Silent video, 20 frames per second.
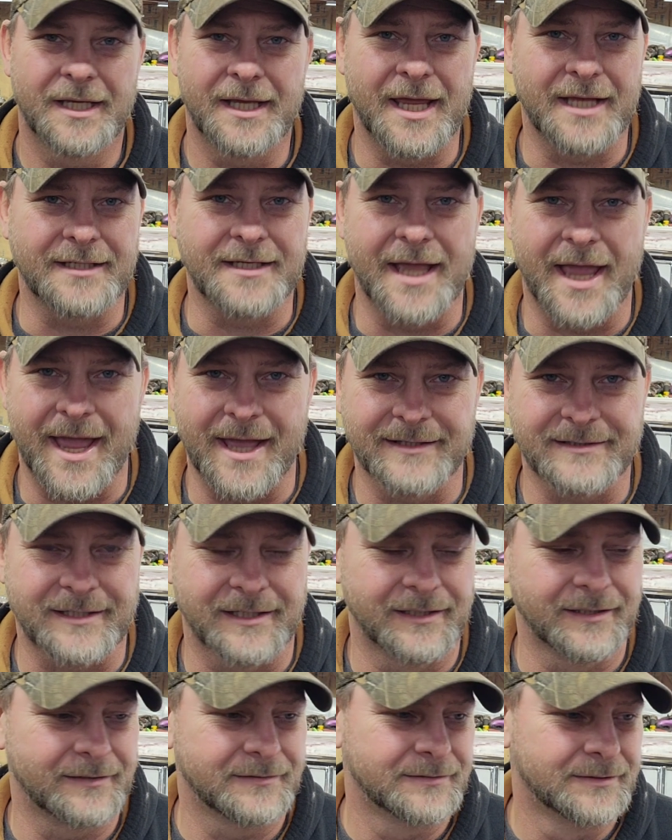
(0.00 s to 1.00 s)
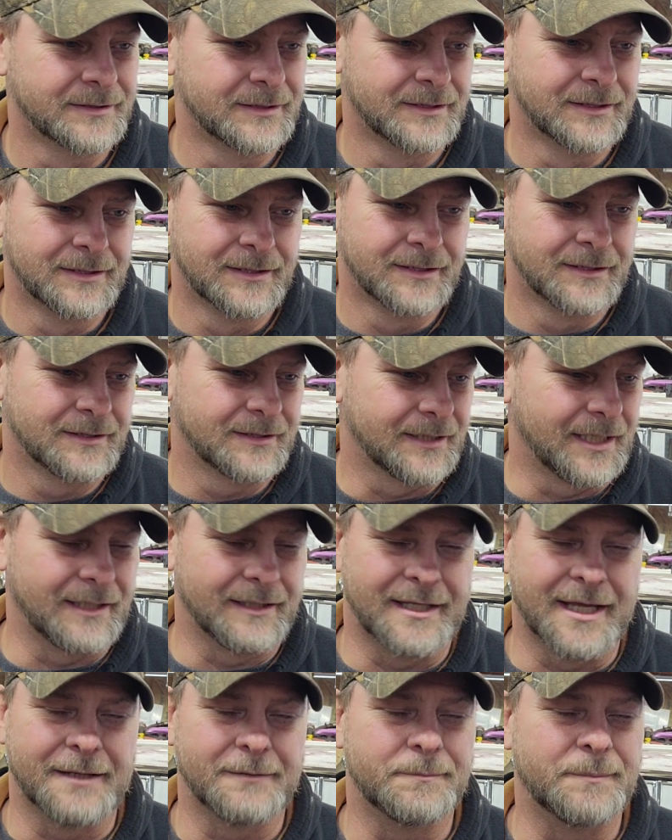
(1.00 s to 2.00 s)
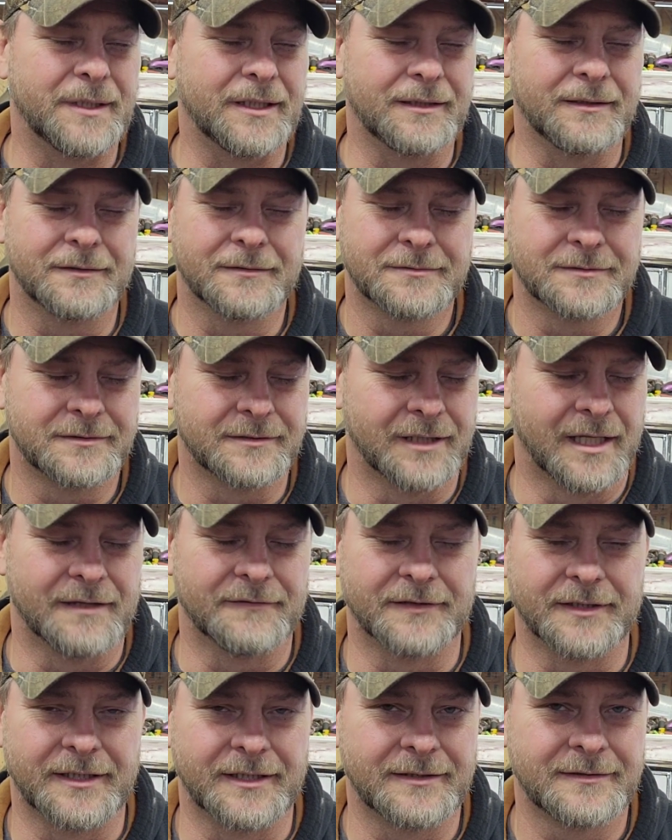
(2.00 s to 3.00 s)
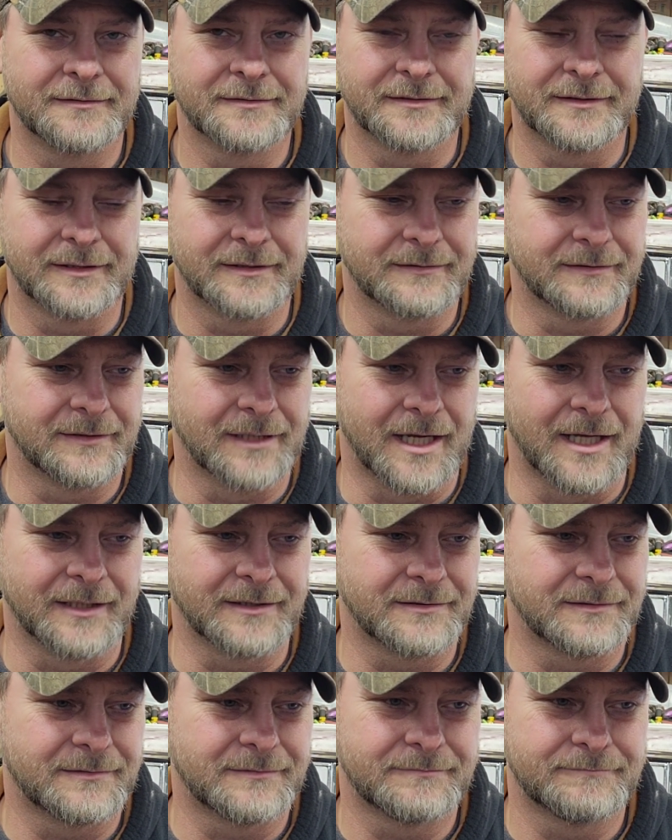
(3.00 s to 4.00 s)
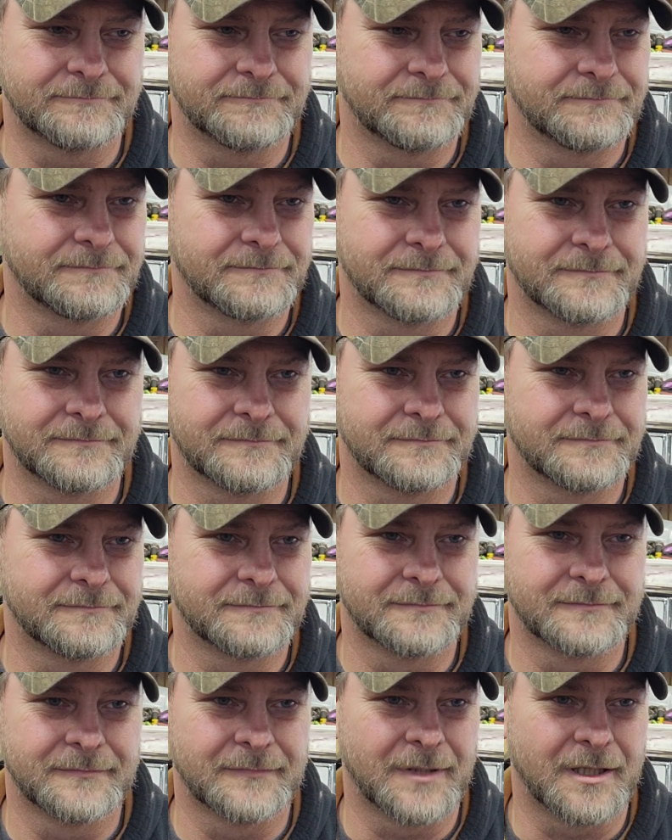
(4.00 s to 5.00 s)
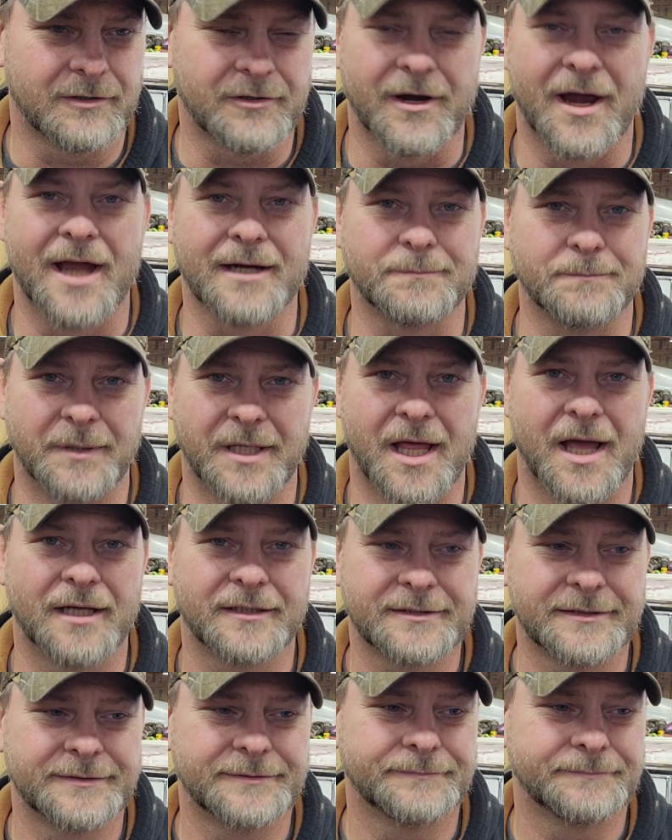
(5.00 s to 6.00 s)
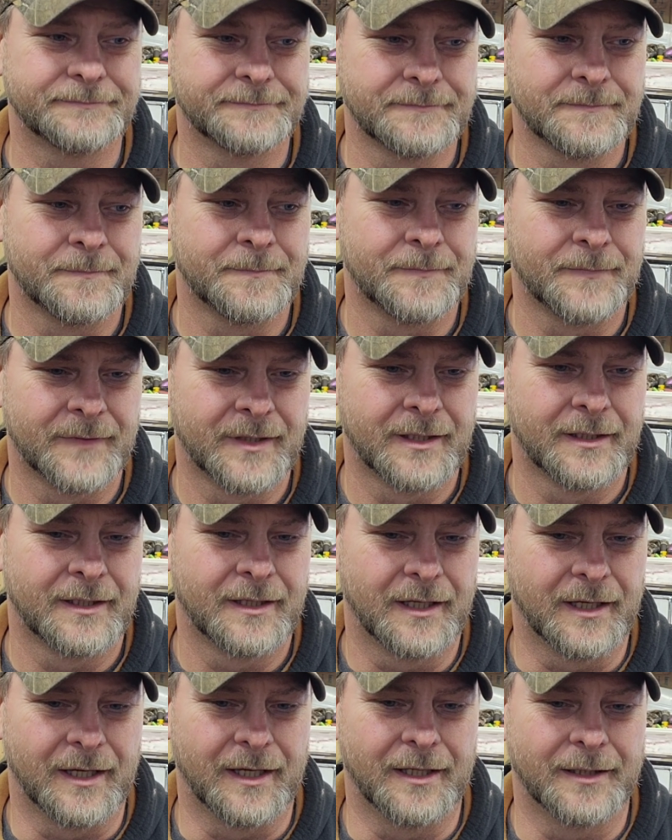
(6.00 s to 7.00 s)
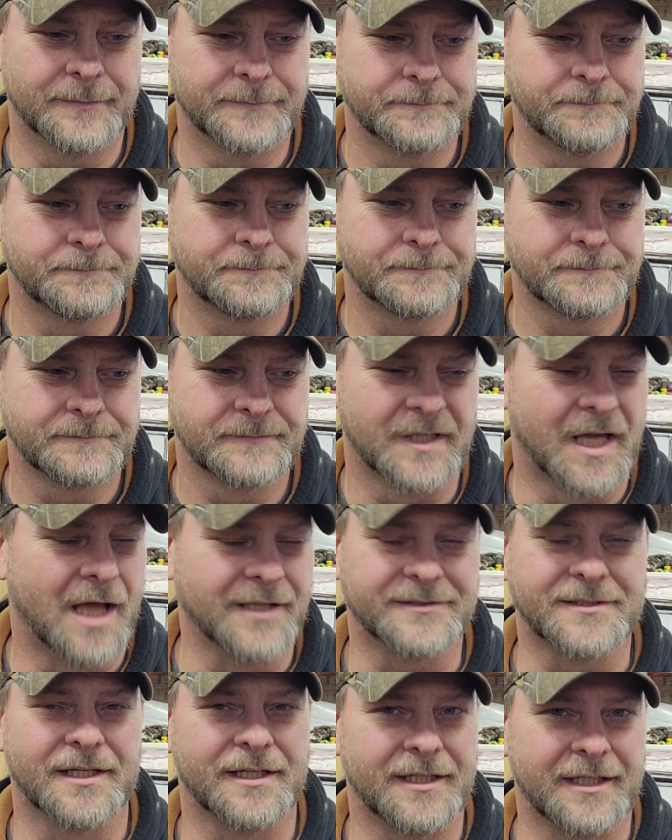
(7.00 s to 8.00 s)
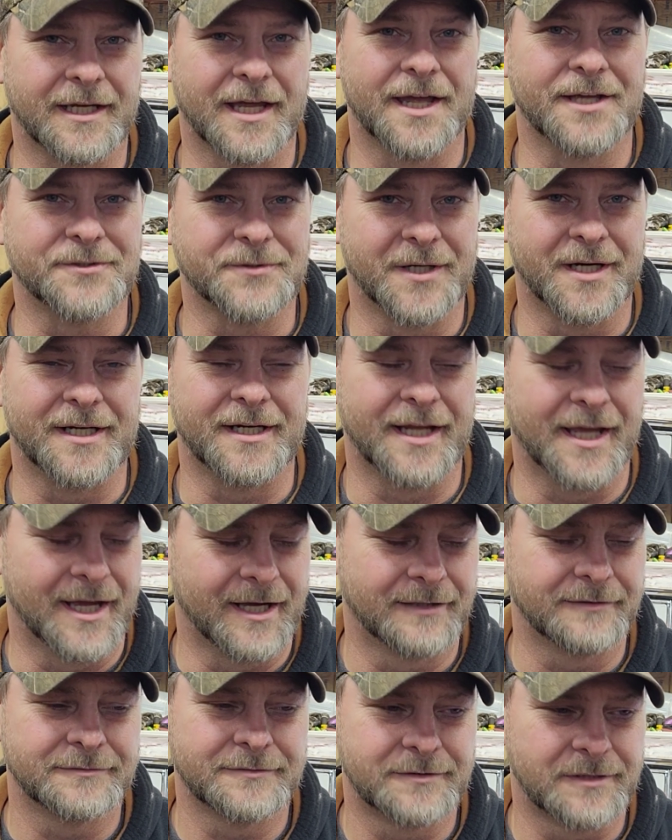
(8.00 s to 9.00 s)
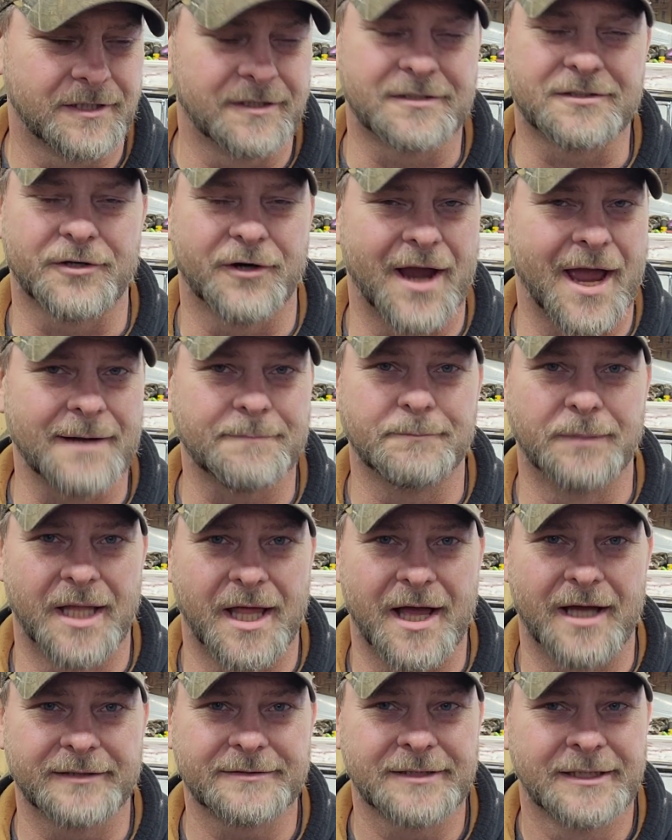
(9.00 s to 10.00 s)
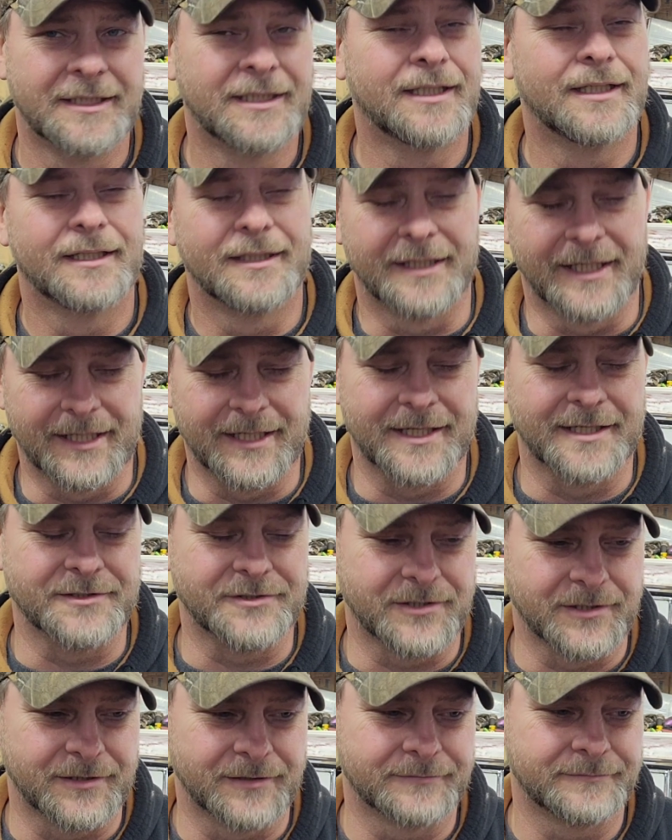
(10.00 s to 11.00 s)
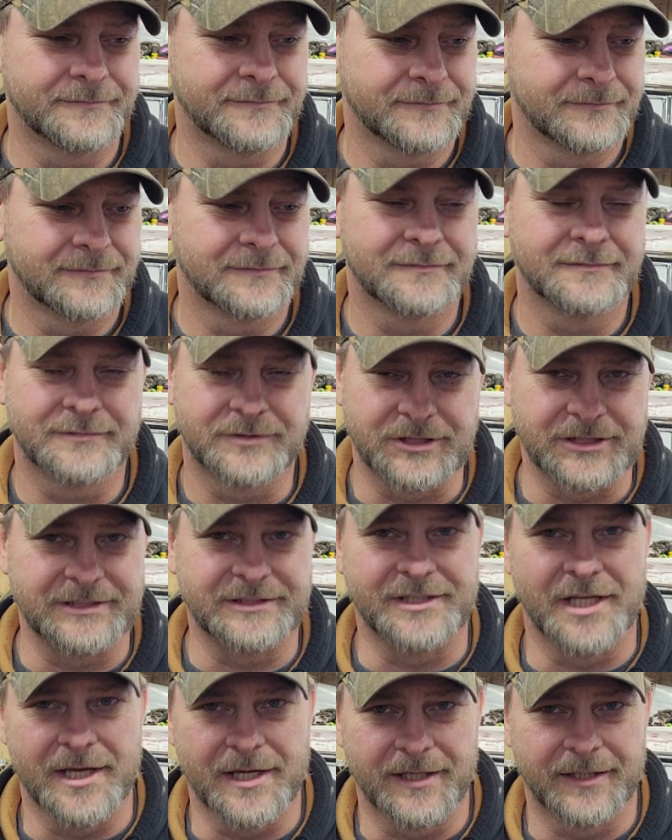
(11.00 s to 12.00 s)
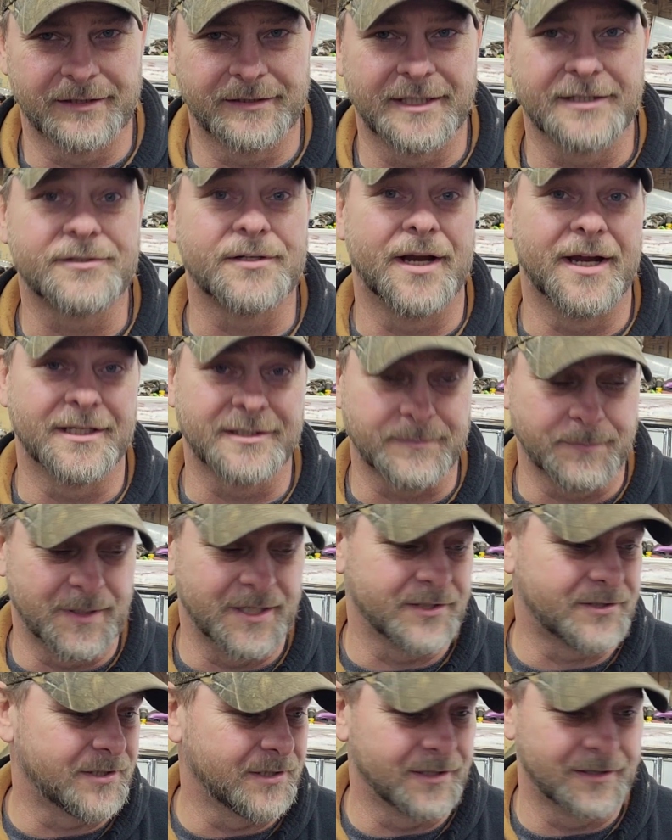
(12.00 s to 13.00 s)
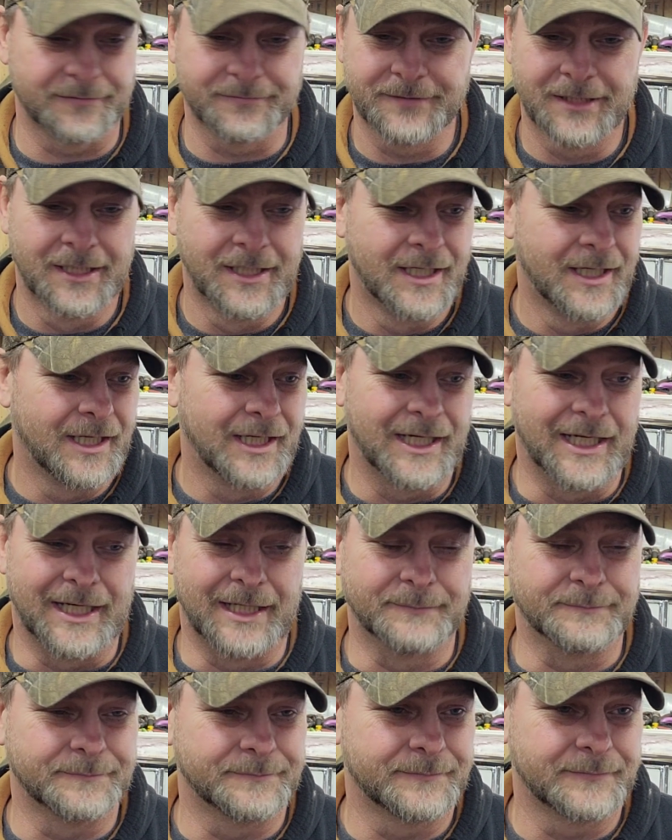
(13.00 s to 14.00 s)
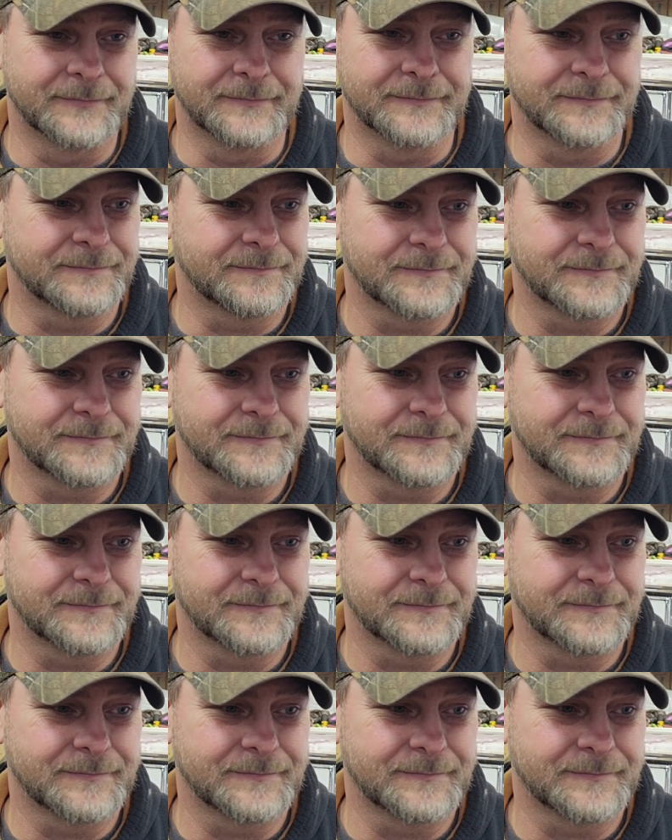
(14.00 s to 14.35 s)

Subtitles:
head gasket. That'd be lovely, not a cracked block. I'll tell you guys right now, it's cracked block. That engine, she's done. That transmission, I'm